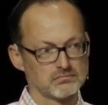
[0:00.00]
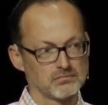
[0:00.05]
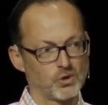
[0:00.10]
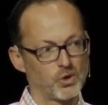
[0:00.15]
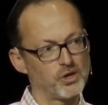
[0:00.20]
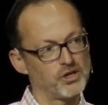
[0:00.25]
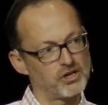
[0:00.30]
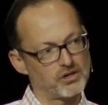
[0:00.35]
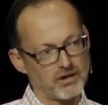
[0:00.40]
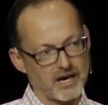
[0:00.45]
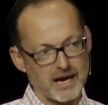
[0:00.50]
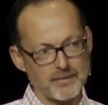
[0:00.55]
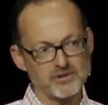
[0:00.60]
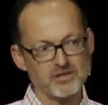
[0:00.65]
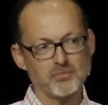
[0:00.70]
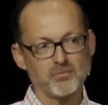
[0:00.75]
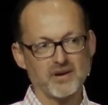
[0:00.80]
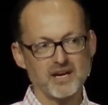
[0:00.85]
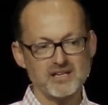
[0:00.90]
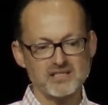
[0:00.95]
Or are you grabbing
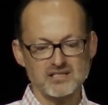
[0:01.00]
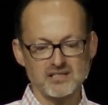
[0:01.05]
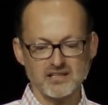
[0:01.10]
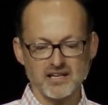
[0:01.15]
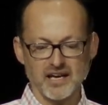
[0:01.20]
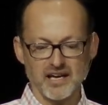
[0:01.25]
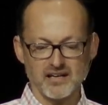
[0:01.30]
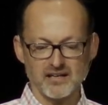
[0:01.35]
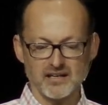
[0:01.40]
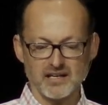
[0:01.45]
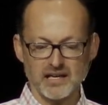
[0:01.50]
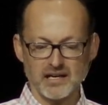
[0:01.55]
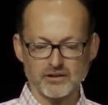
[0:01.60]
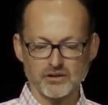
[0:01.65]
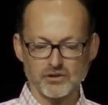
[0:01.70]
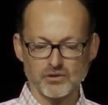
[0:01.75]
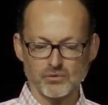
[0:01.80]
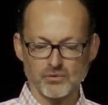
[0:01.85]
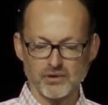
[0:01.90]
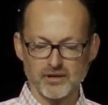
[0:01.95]
the basin, heading down
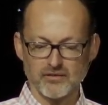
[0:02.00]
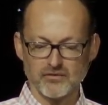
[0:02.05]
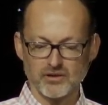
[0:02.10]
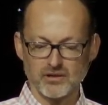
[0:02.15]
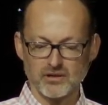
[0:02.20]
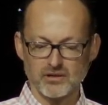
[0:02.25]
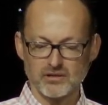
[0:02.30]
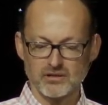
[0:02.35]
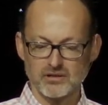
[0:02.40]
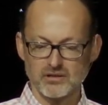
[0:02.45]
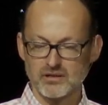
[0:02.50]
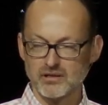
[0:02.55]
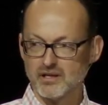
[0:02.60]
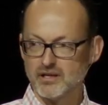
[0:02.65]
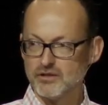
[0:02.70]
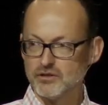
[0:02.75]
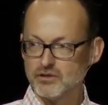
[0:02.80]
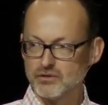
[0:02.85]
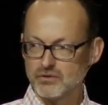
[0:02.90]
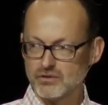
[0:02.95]
to the river,
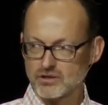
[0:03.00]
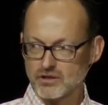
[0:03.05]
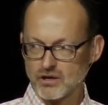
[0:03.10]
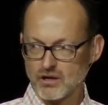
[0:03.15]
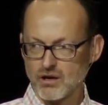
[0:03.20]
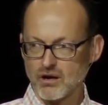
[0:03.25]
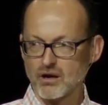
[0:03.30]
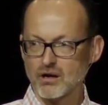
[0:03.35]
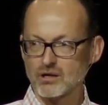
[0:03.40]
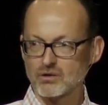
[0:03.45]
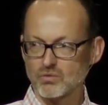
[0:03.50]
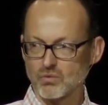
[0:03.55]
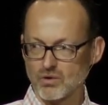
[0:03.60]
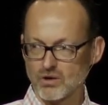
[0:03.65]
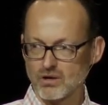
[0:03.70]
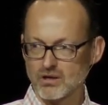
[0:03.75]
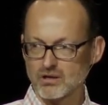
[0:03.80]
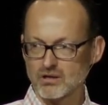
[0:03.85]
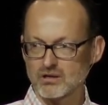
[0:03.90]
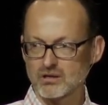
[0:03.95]
and doing the hard
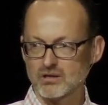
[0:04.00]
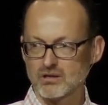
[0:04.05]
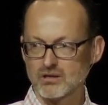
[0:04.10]
work